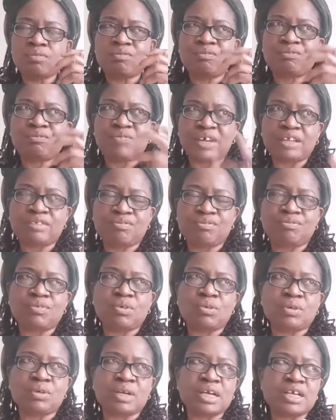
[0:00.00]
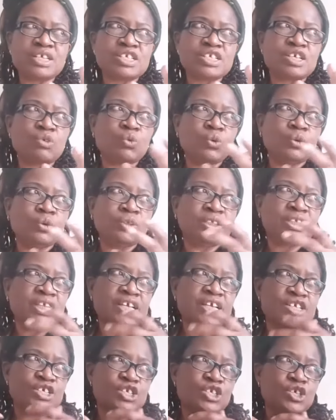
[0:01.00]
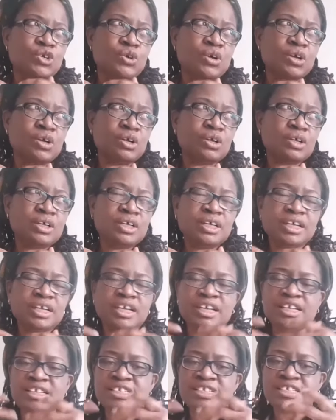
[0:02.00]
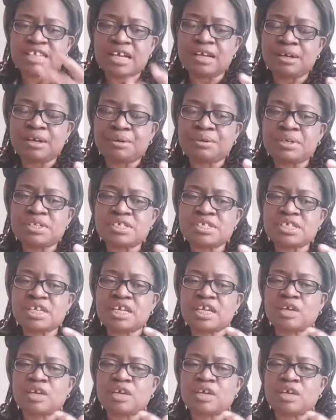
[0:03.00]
faithfulness. He will test your integrity.